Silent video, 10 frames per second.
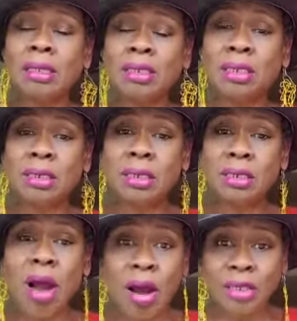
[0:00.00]

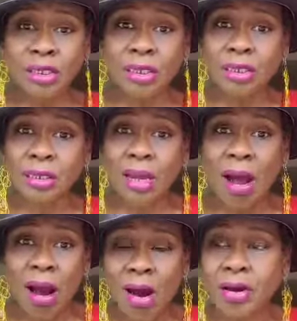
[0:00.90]
starches,
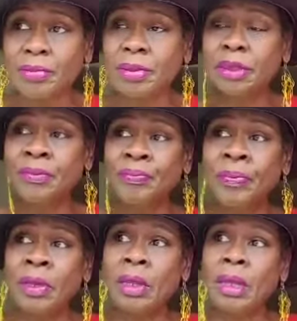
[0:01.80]
carbs,
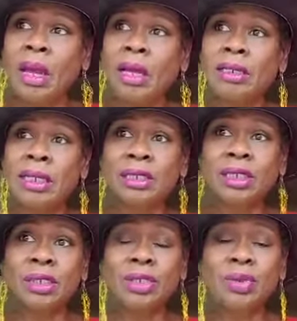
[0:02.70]

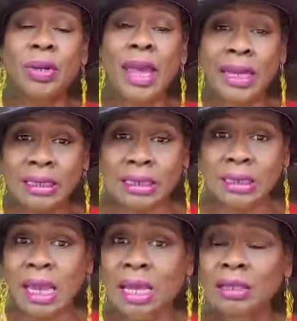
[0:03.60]
addiction to
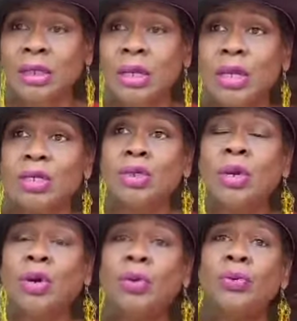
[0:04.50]
exercise.
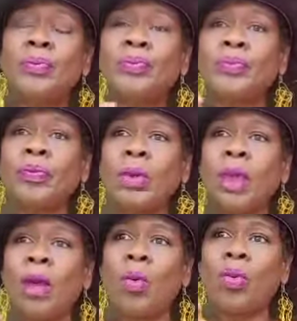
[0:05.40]
So
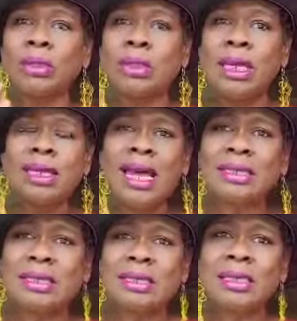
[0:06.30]
saying
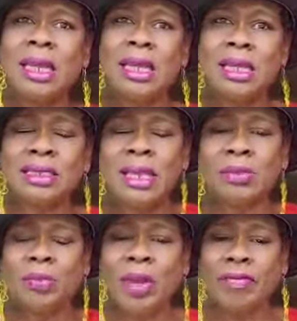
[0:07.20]
that to say is
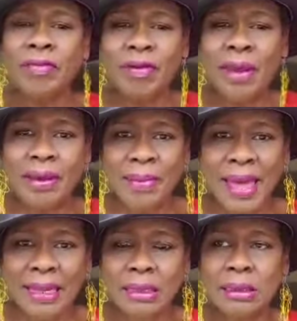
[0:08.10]
that we have to find a
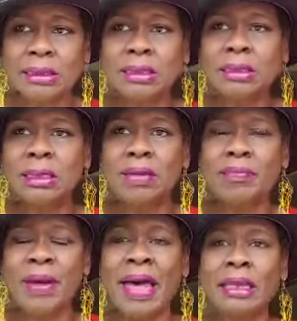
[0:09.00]
balance. There's a
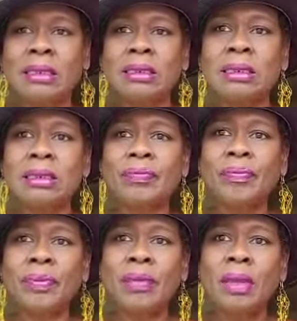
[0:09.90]
balance.
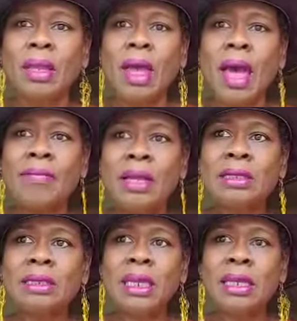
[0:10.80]
I'm not
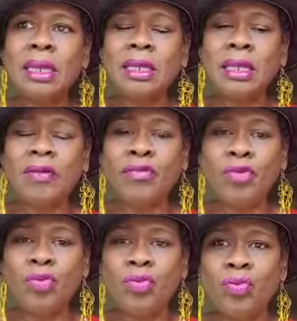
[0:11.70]
saying that if
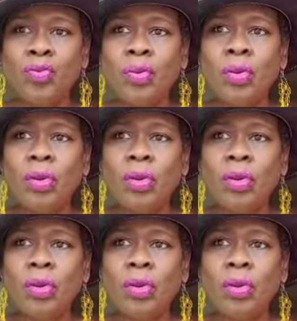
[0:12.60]
you